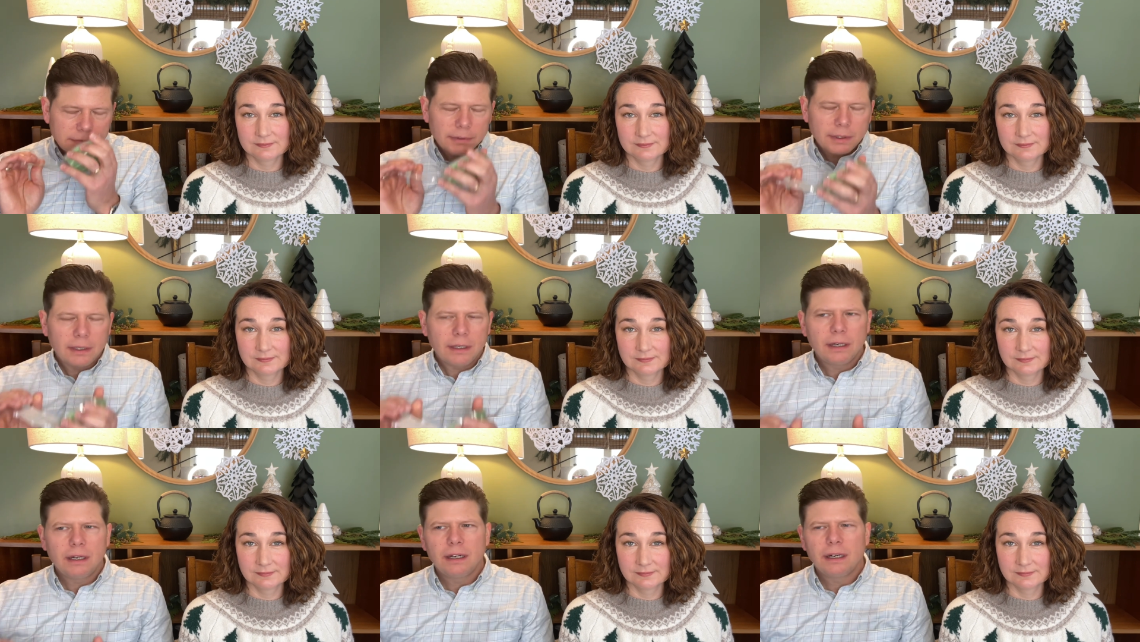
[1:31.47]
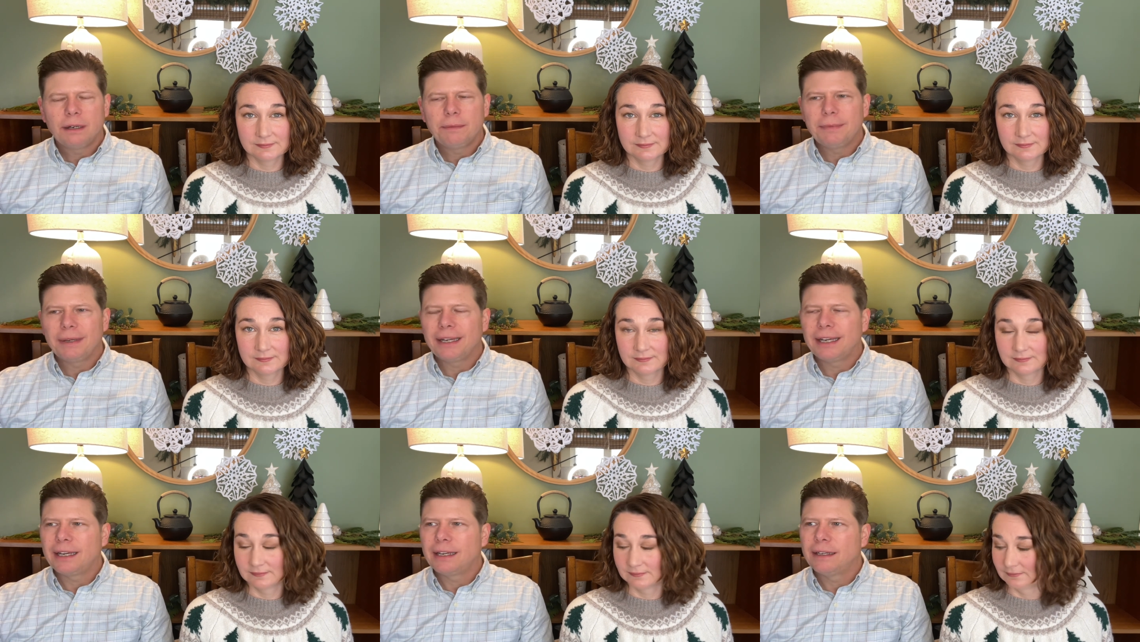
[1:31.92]
Speaker 1: Oh
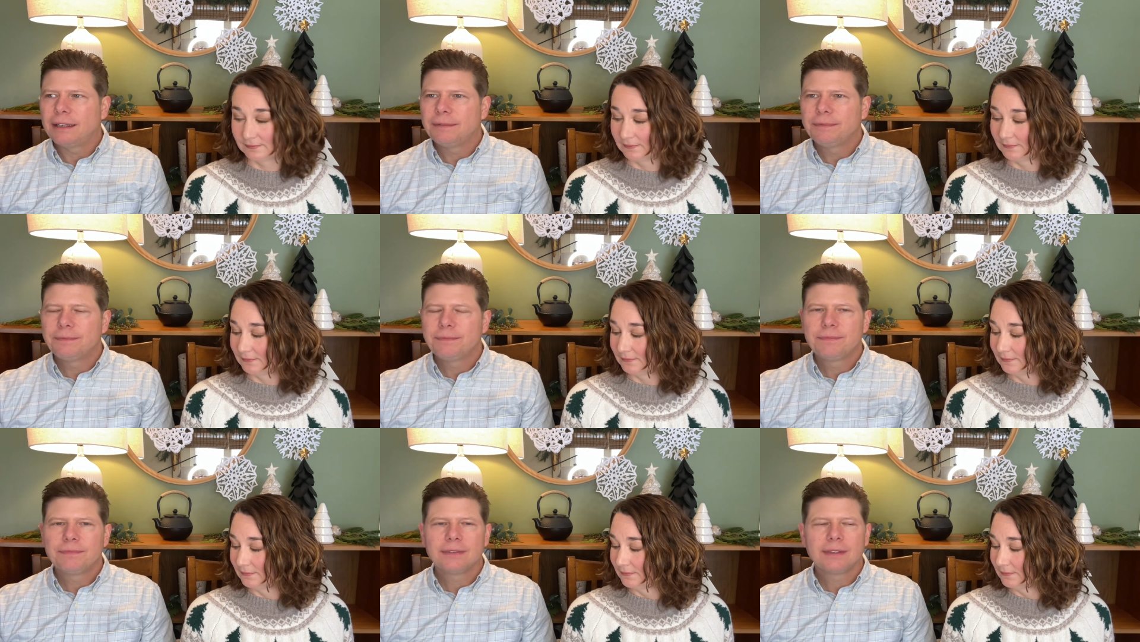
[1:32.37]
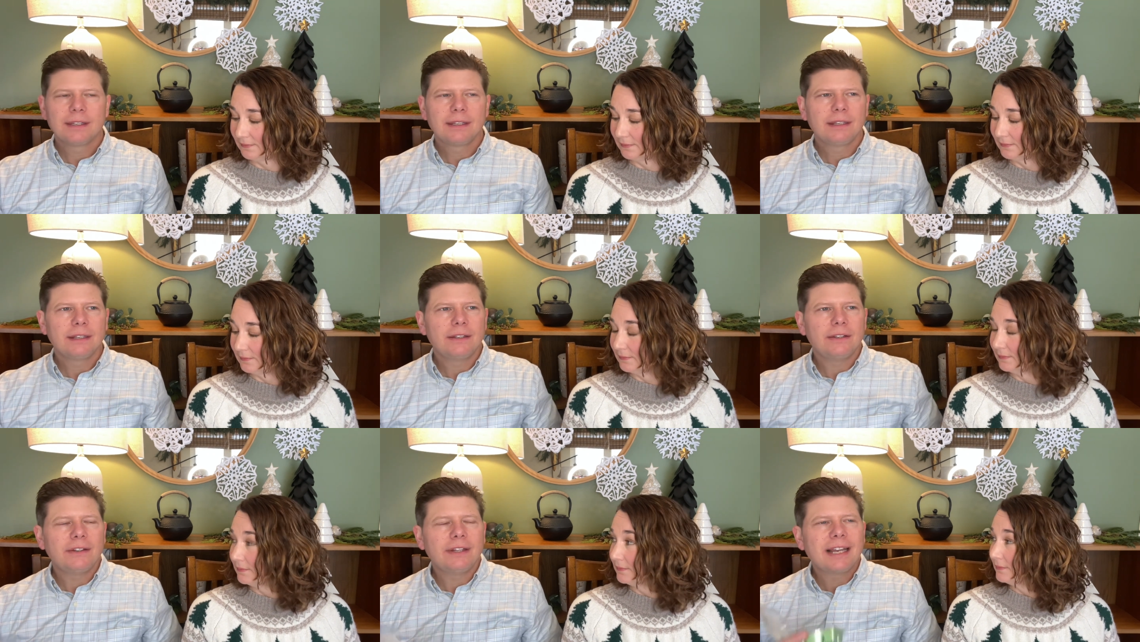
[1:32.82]
man,
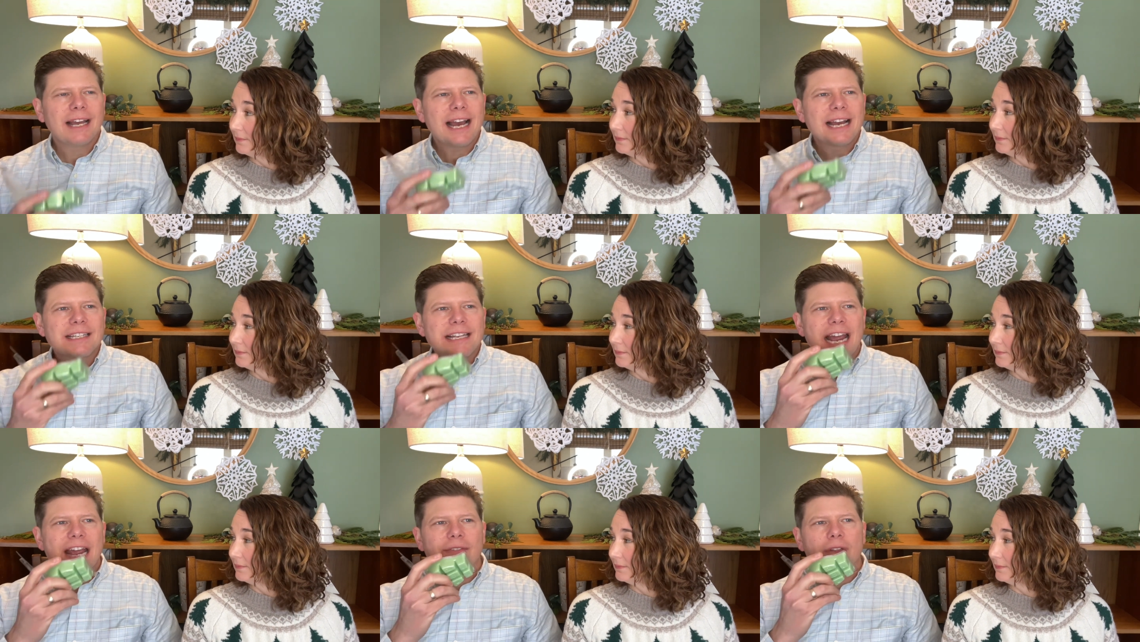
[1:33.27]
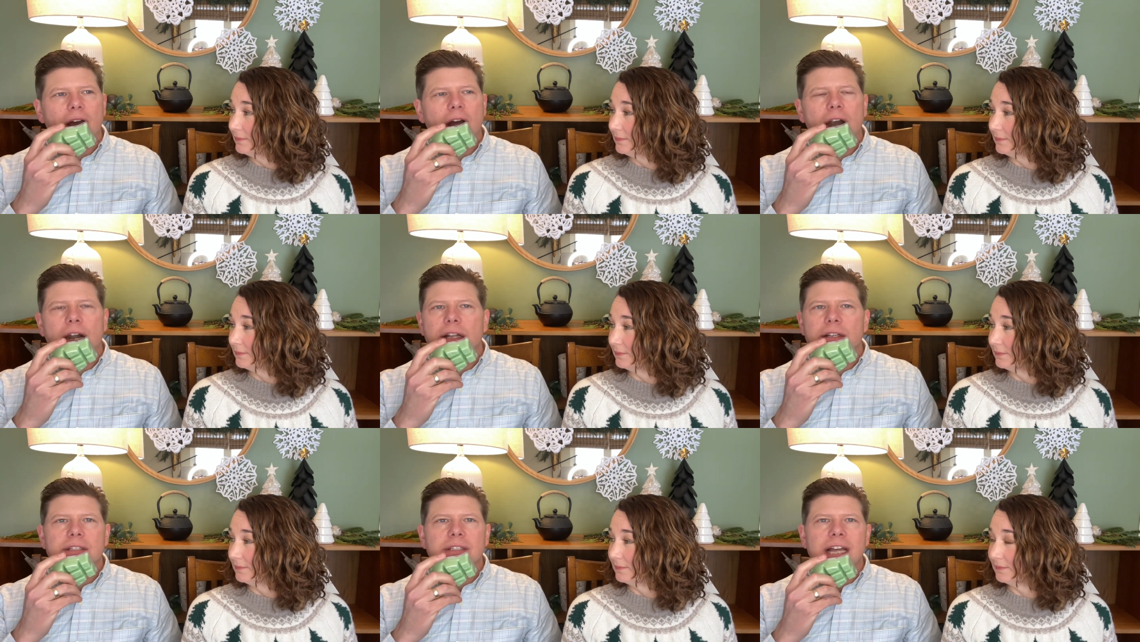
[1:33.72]
you guys, I have the
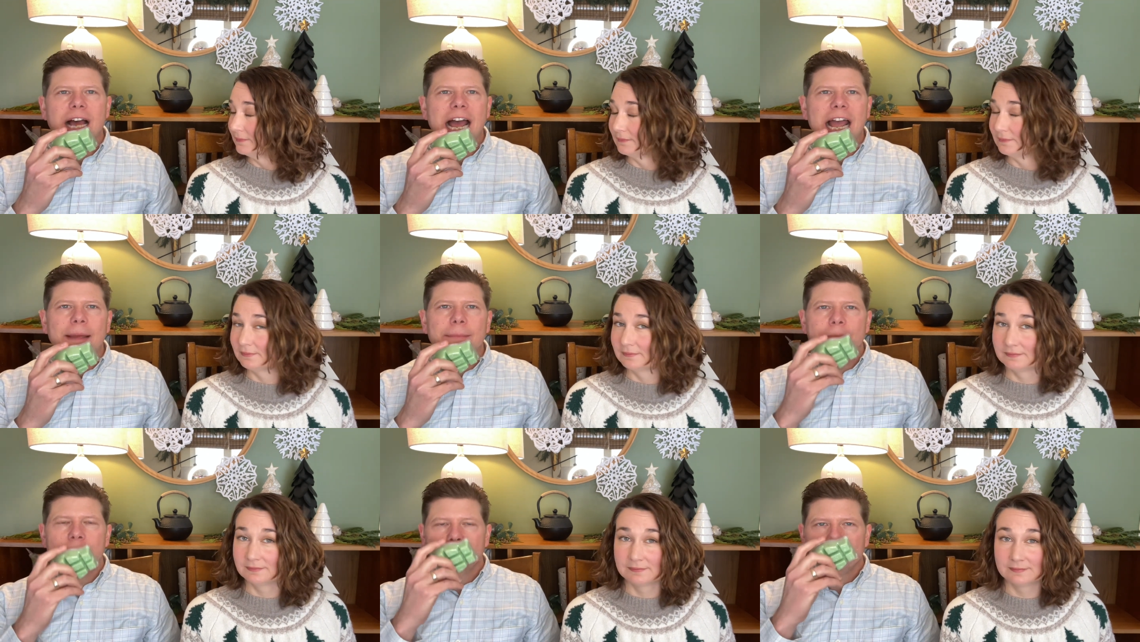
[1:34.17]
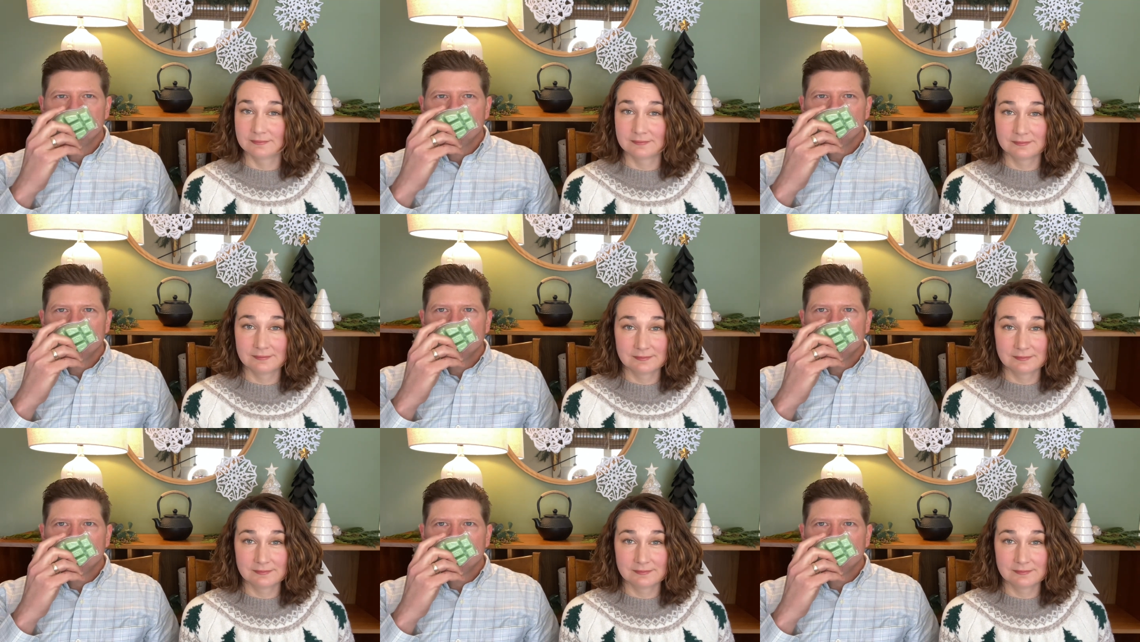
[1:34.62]
hardest time